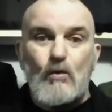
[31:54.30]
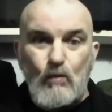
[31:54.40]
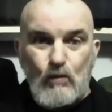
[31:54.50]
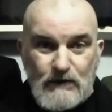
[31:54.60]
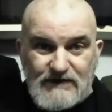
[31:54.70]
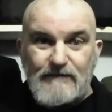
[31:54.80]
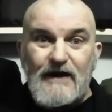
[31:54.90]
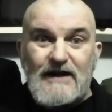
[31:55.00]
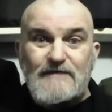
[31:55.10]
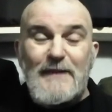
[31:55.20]
we
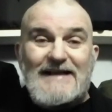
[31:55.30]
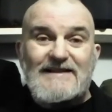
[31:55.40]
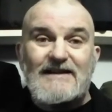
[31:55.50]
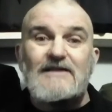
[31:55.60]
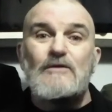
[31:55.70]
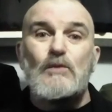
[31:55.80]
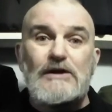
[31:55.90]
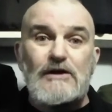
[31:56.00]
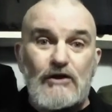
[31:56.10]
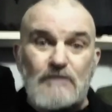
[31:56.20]
survive better, we
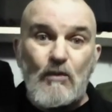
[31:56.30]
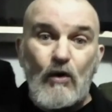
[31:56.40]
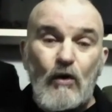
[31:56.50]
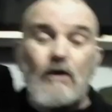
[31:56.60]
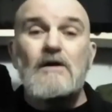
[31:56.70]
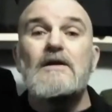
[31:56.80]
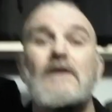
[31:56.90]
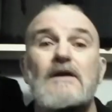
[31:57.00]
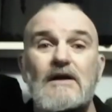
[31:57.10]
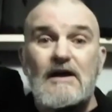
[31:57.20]
learn more,
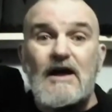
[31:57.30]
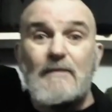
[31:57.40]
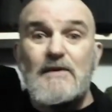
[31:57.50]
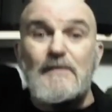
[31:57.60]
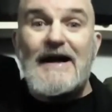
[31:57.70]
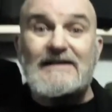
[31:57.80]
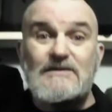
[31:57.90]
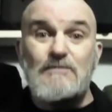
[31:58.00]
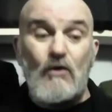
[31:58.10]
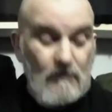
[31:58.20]
and we practice
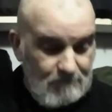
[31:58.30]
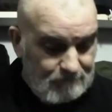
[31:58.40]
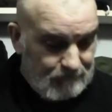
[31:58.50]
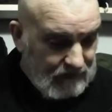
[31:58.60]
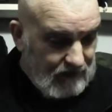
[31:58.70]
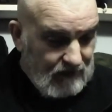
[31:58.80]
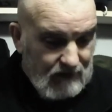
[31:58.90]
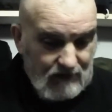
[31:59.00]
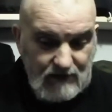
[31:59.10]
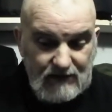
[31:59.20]
more.
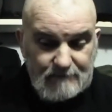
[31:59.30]
Yeah.